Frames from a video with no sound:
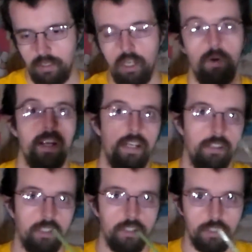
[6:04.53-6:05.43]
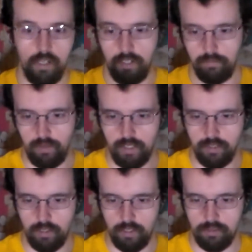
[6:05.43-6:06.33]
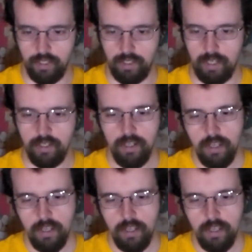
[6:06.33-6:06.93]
Oh, and the katana, if I didn't already say that.